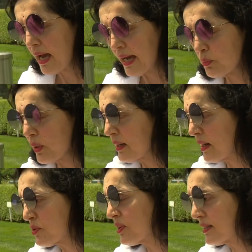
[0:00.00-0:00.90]
and
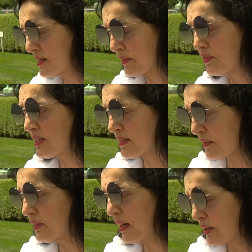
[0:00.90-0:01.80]

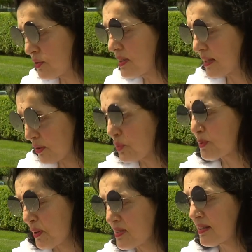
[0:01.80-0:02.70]
177 countries had
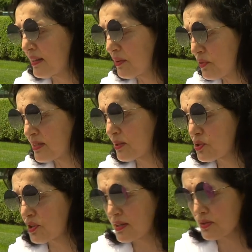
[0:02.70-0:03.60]
co-sponsored that
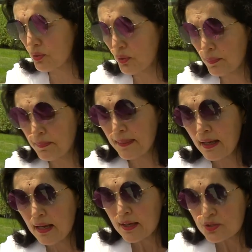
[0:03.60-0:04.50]
resolution, as you know.
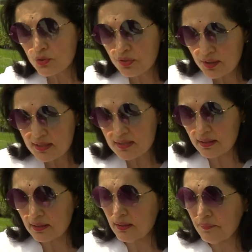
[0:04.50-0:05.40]
So this
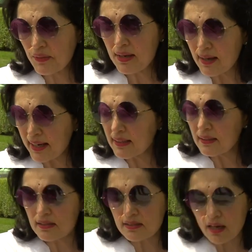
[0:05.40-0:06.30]
year, 9 years